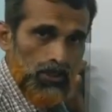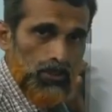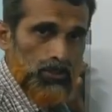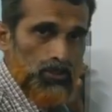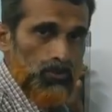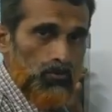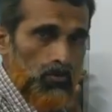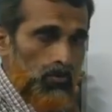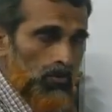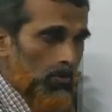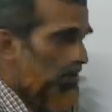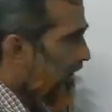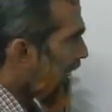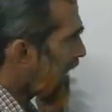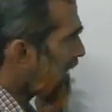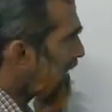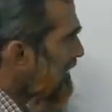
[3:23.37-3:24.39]
To
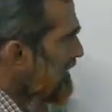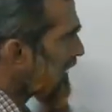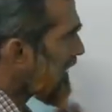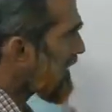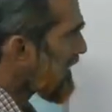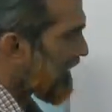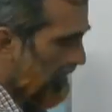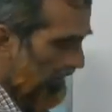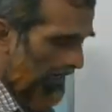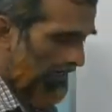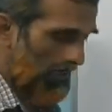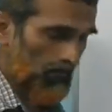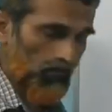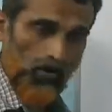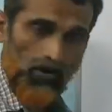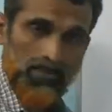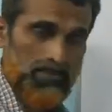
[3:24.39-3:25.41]
understand
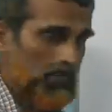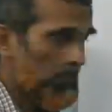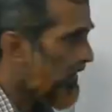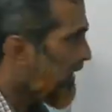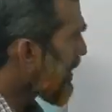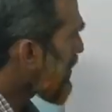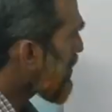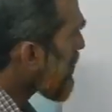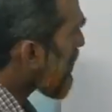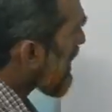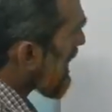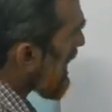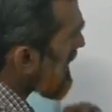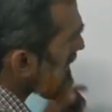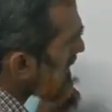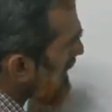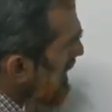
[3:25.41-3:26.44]
tetrahedral voids, you
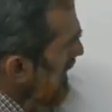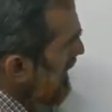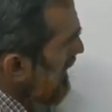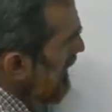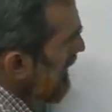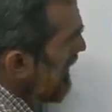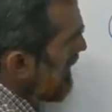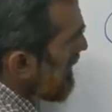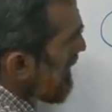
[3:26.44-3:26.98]
consider,